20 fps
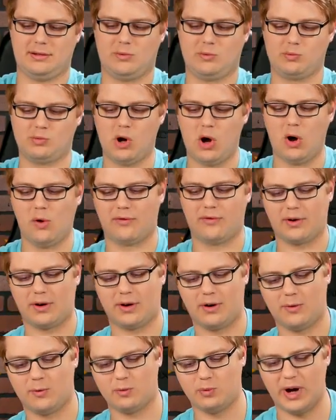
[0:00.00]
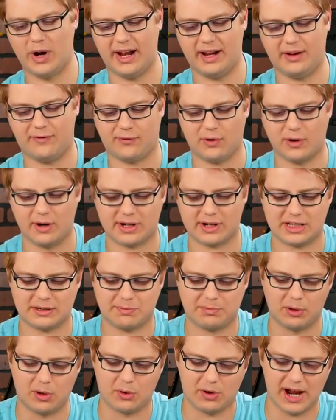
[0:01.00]
Rover, ready for
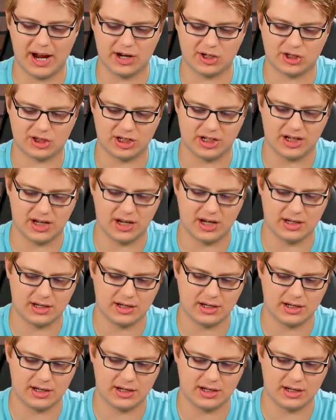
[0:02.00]
exploration.